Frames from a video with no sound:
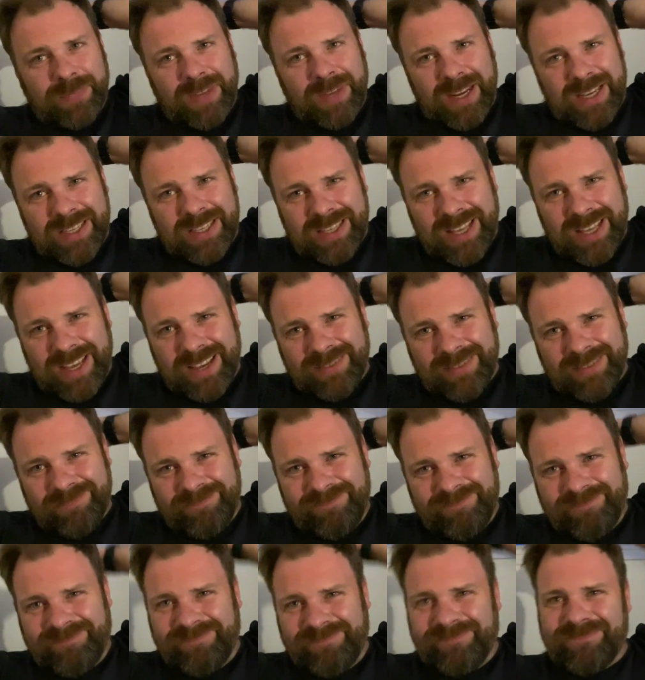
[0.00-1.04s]
is
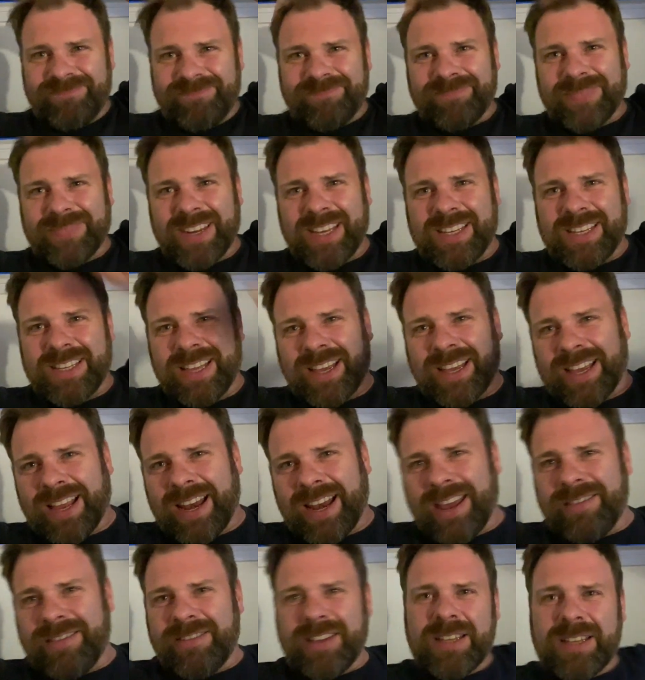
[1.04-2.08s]
that
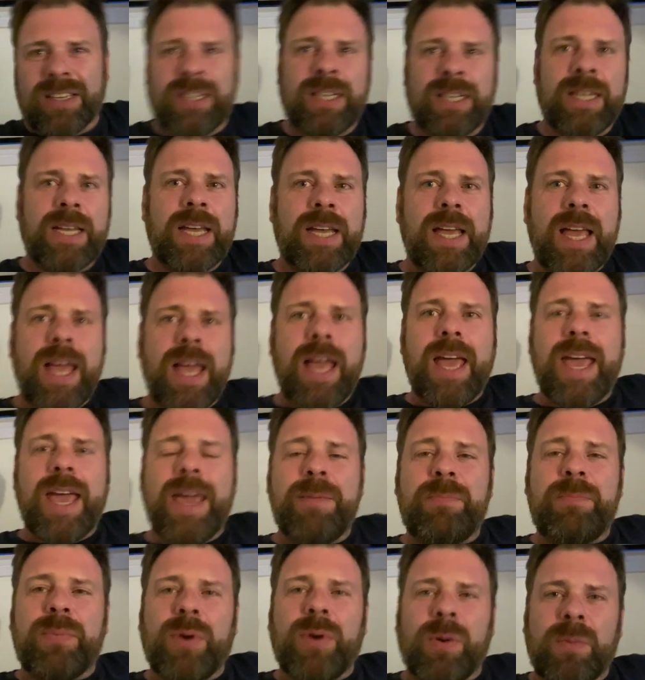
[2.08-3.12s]
clever?
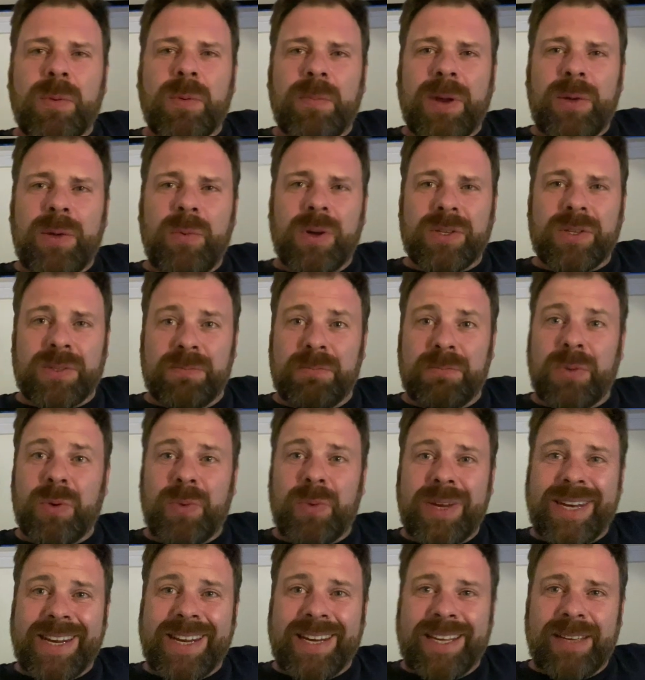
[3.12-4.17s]
It probably wasn't, but
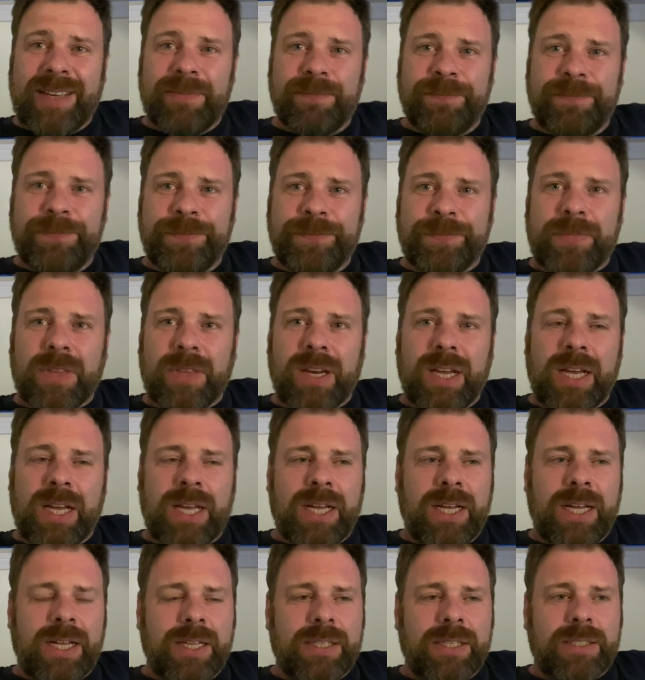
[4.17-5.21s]
we did it.
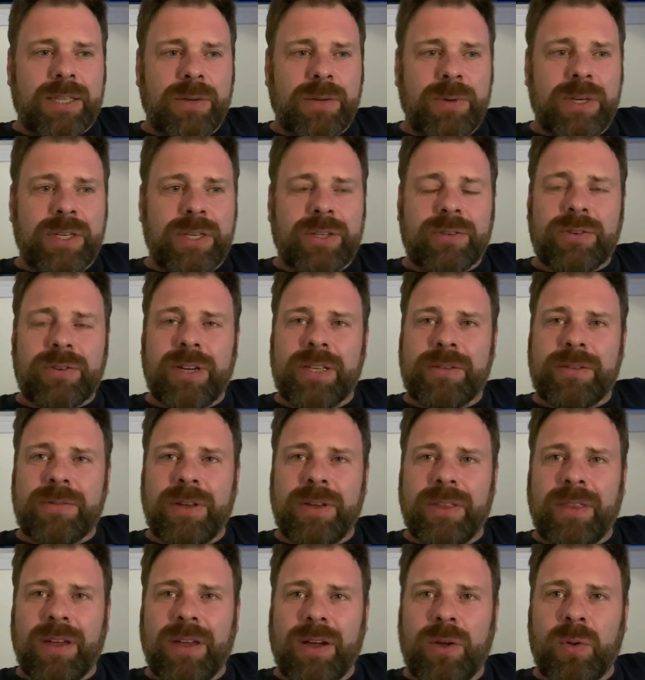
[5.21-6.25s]
So we just transferred
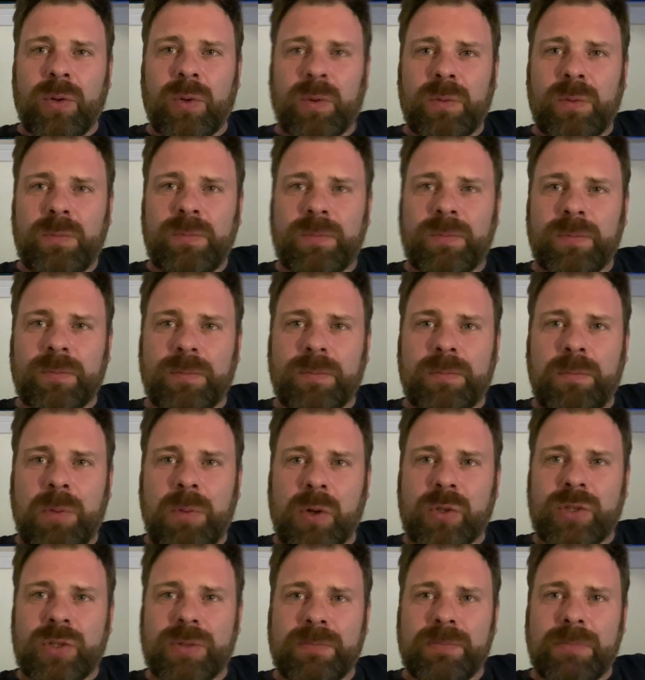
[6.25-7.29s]
the whole
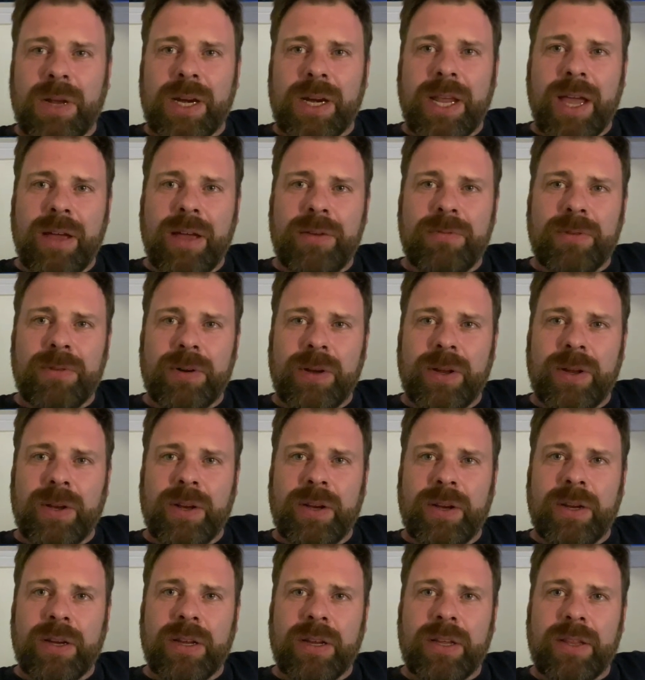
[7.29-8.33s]
batch of money over
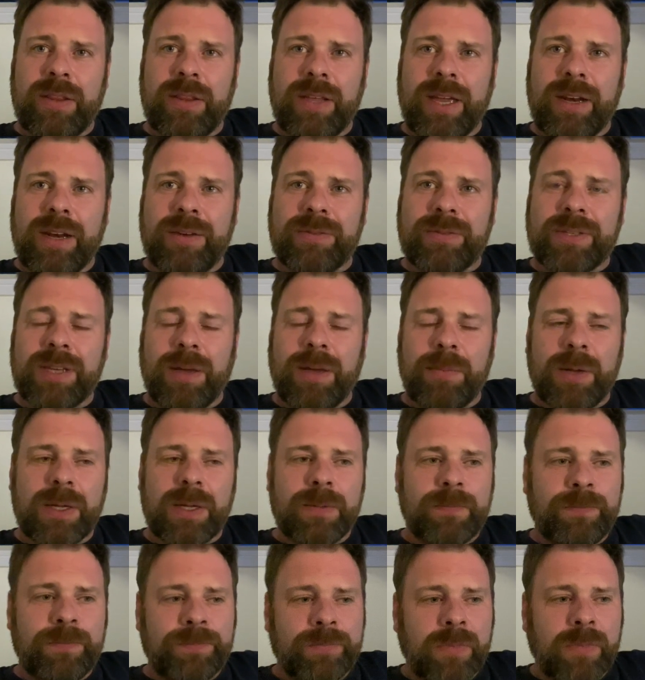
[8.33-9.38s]
at the end of summer,
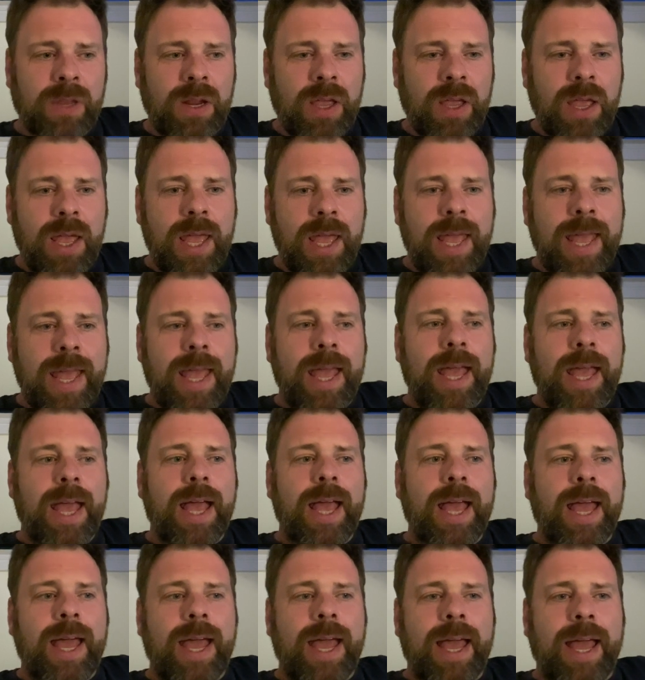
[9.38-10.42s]

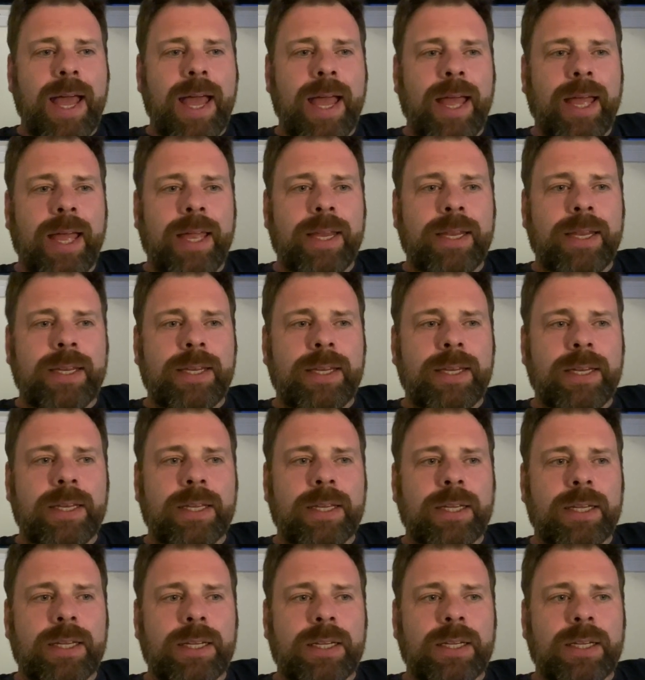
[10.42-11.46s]
and
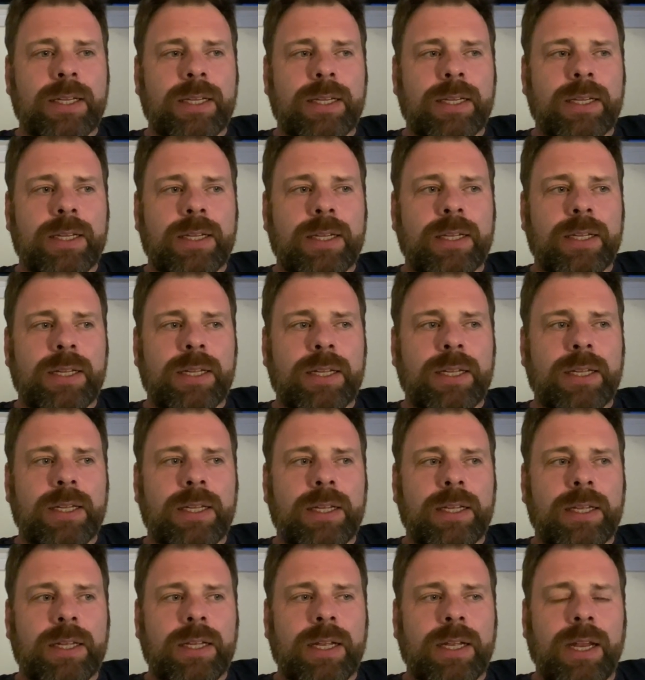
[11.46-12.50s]

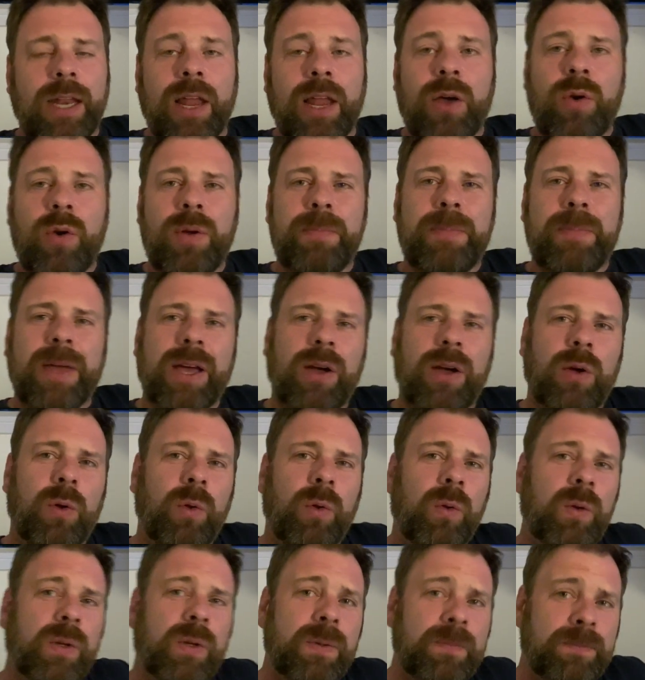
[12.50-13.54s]
lo and
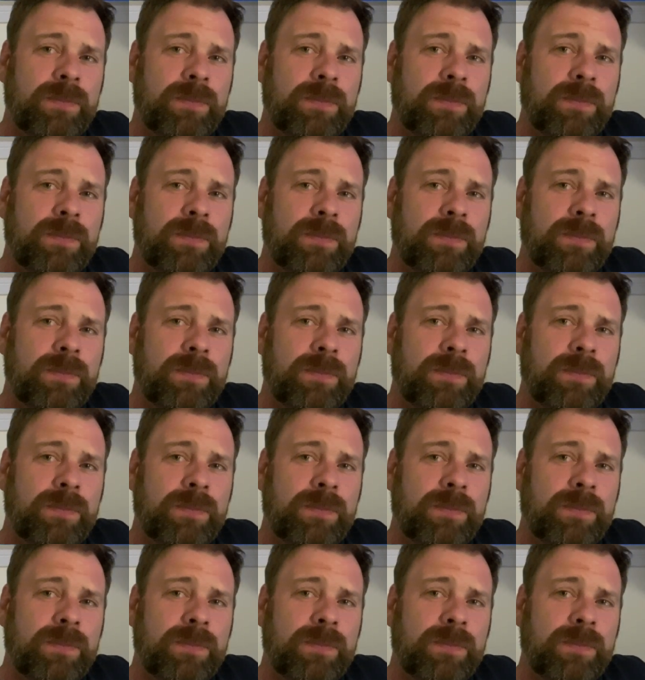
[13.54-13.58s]
behold,